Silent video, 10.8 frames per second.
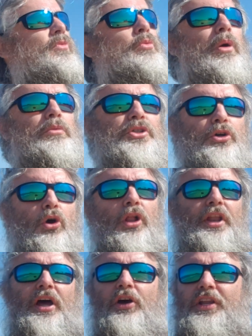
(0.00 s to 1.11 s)
what would you
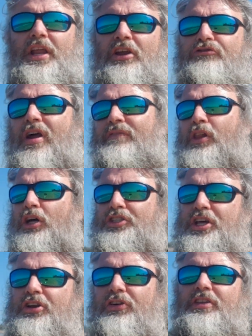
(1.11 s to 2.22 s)
call it, in our travel
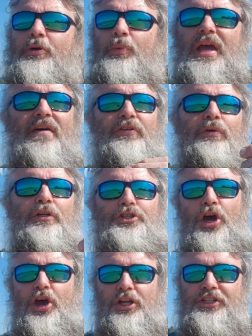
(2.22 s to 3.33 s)
itinerary, that we have a
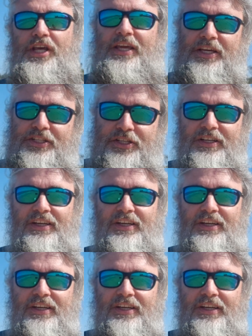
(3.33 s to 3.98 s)
return ticket.